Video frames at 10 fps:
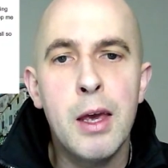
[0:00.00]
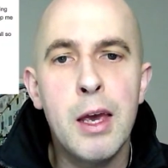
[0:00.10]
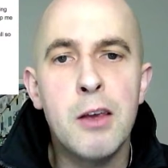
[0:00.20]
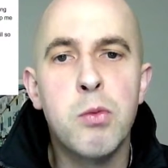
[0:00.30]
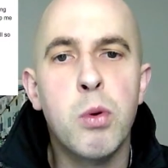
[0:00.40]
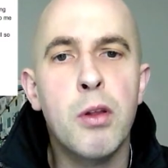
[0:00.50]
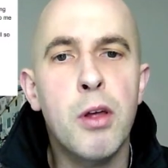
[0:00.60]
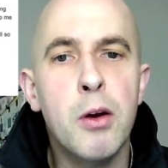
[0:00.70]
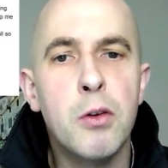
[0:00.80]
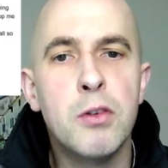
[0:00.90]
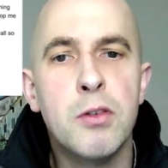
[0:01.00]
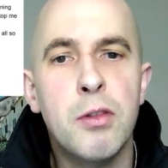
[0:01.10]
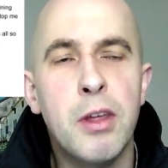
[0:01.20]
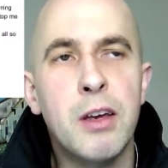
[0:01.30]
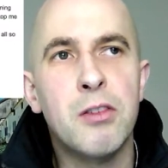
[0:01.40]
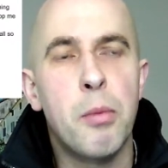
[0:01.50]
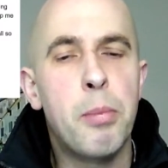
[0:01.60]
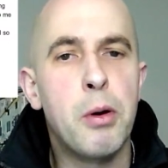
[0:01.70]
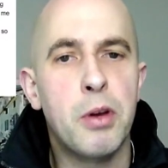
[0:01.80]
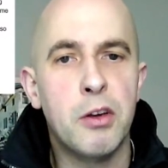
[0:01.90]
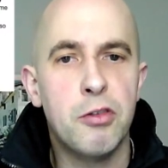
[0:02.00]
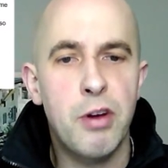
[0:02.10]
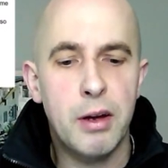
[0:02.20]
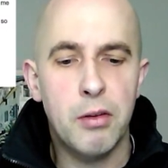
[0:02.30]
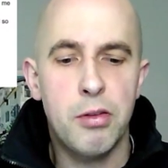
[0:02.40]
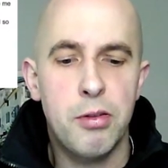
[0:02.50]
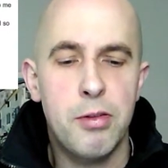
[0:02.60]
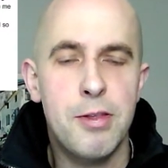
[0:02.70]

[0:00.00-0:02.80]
It's one of those things that building strength,